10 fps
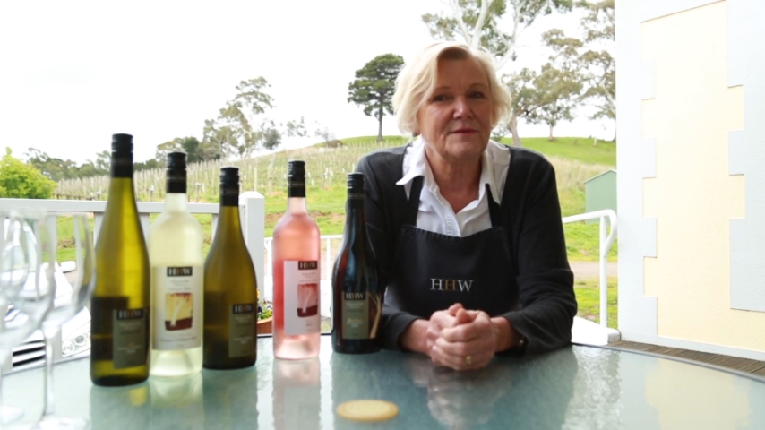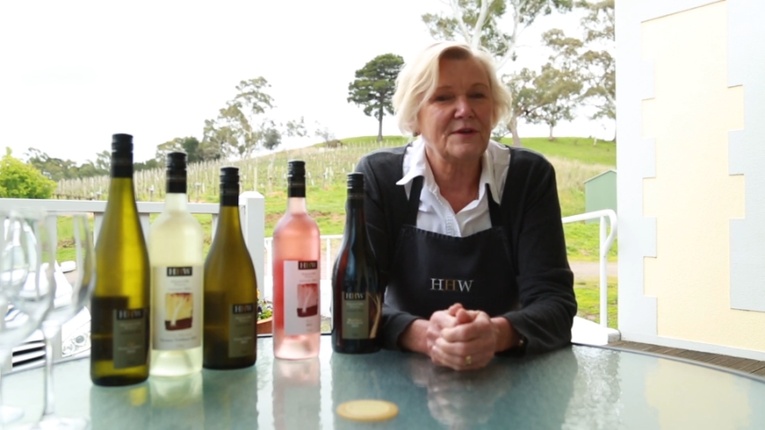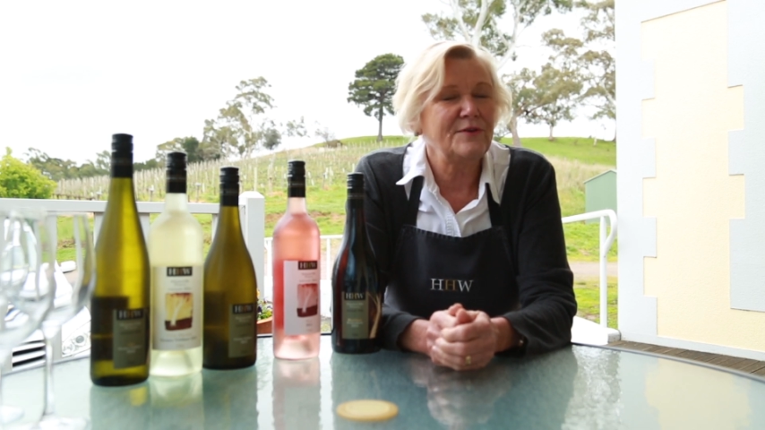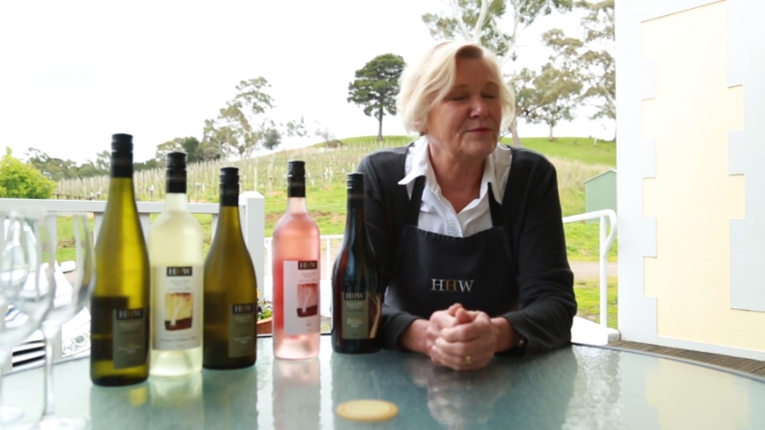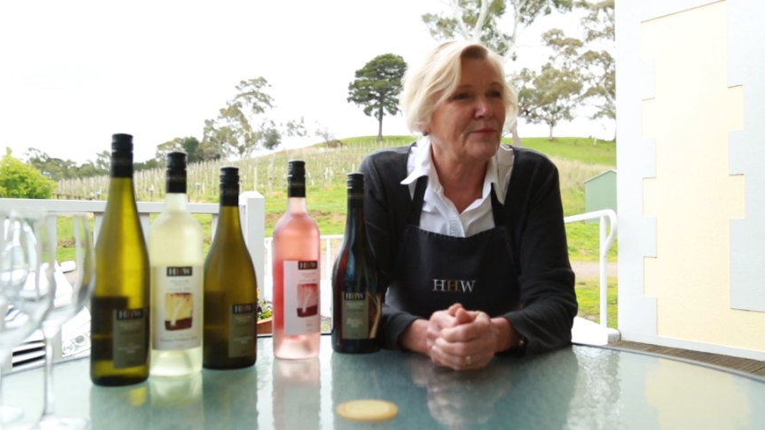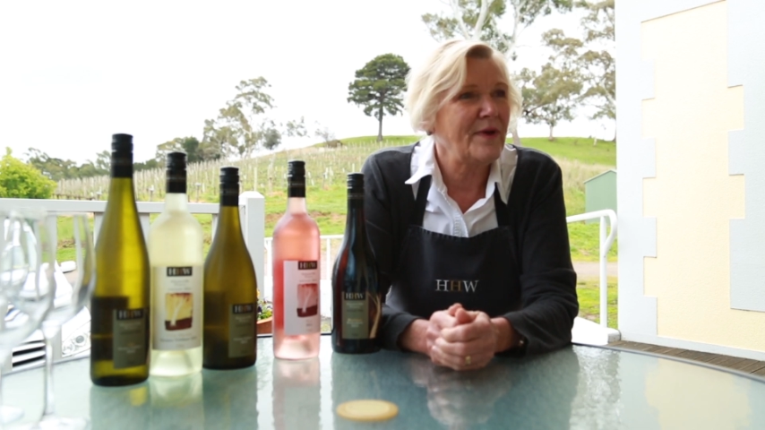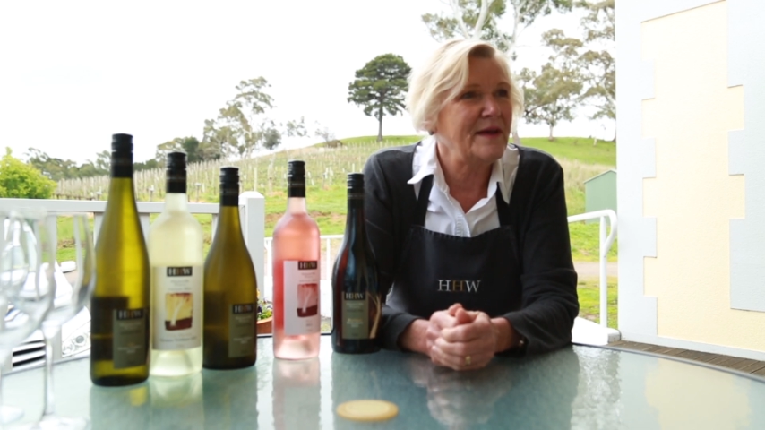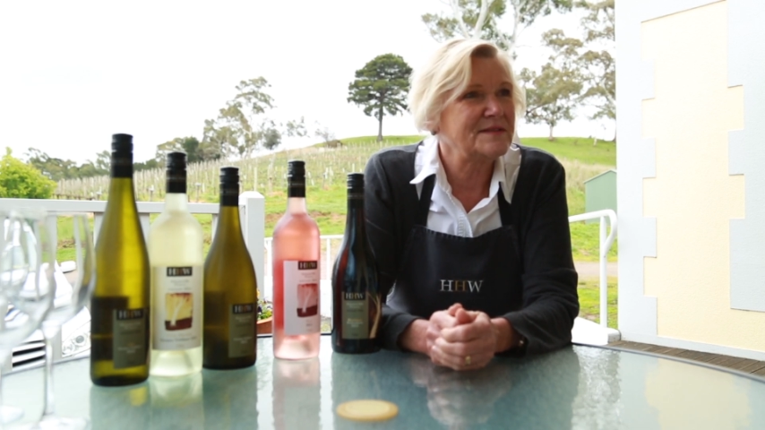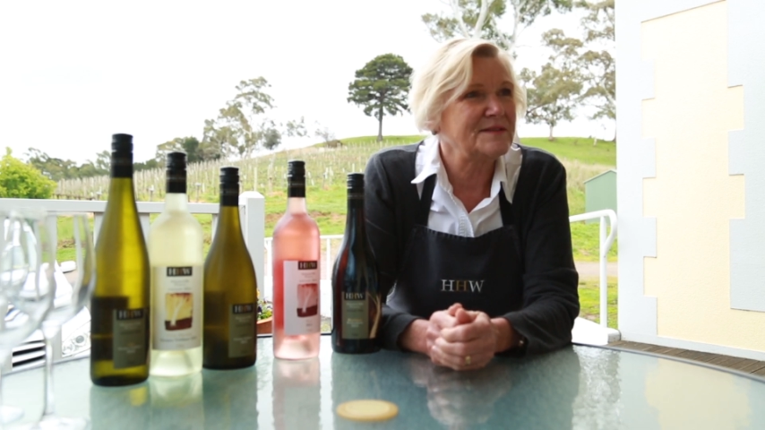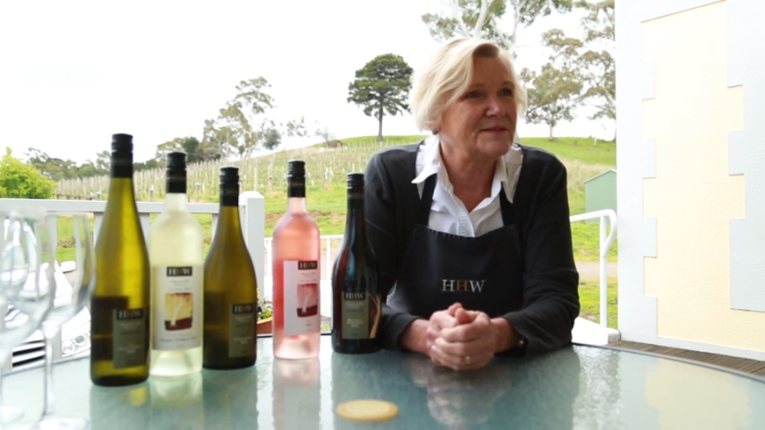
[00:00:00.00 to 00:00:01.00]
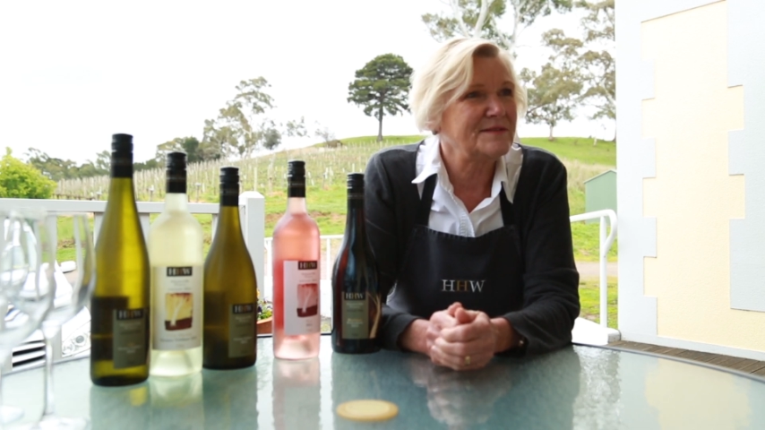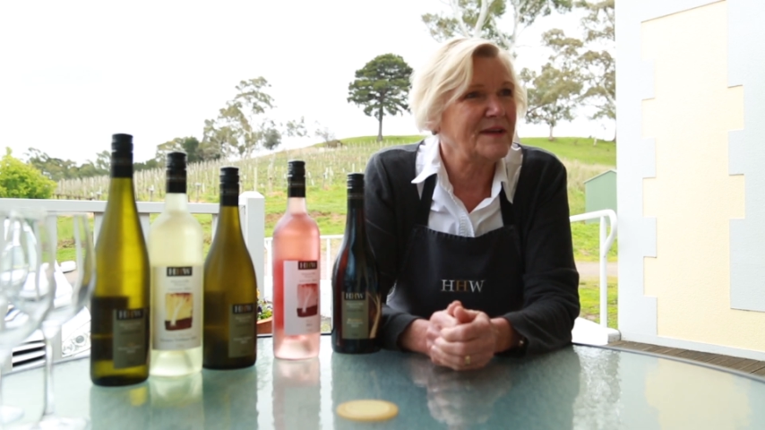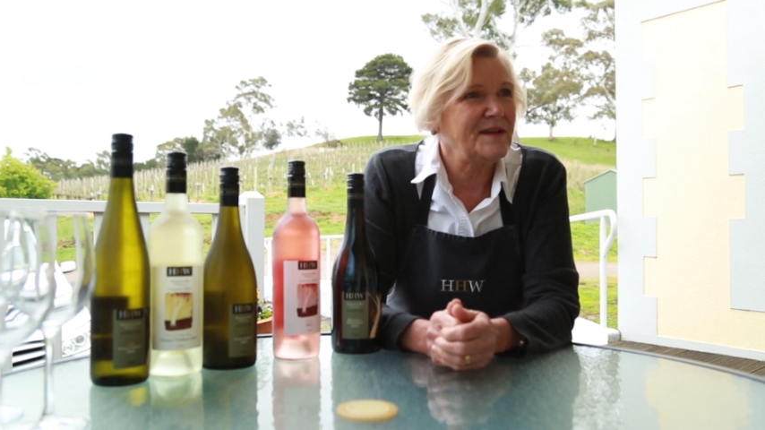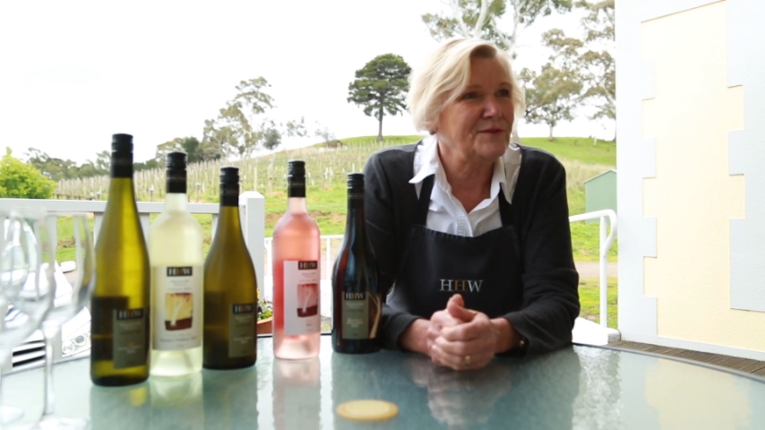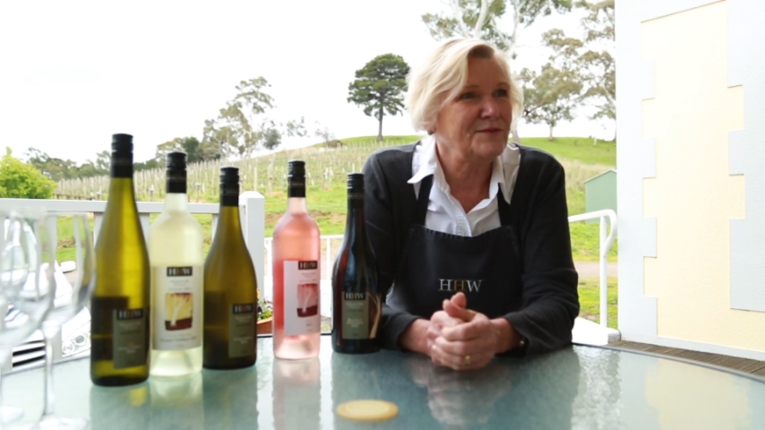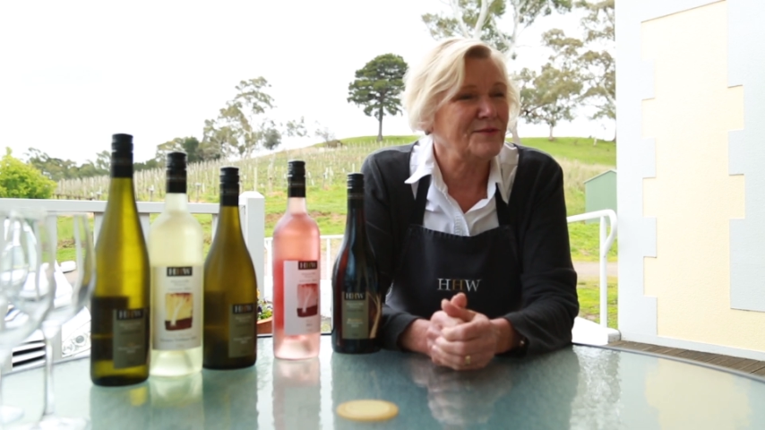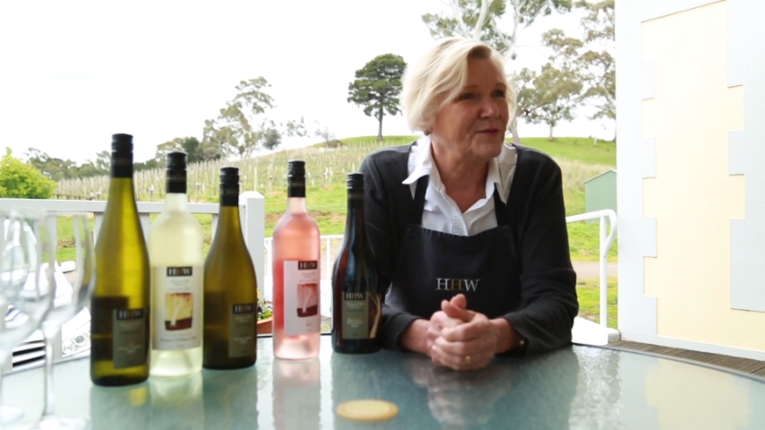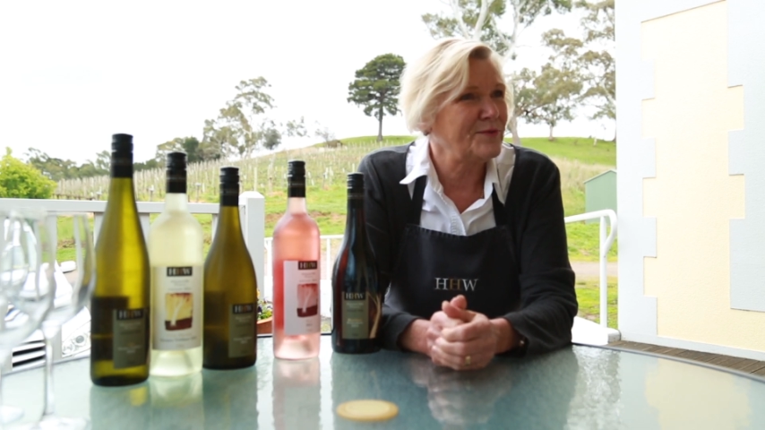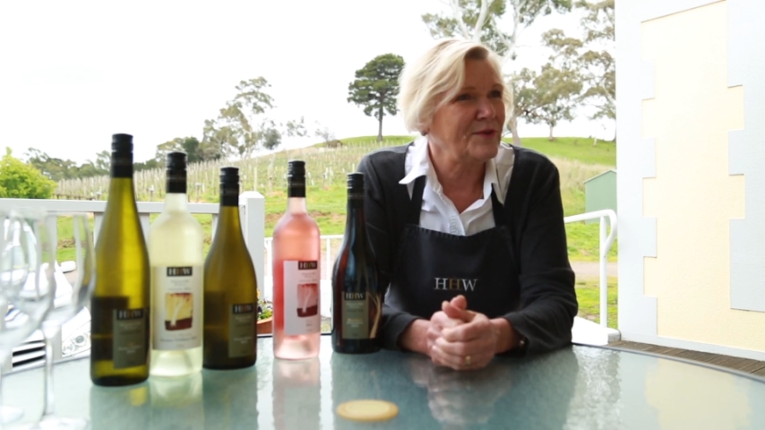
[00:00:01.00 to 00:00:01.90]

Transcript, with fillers: don't embrace it, then you're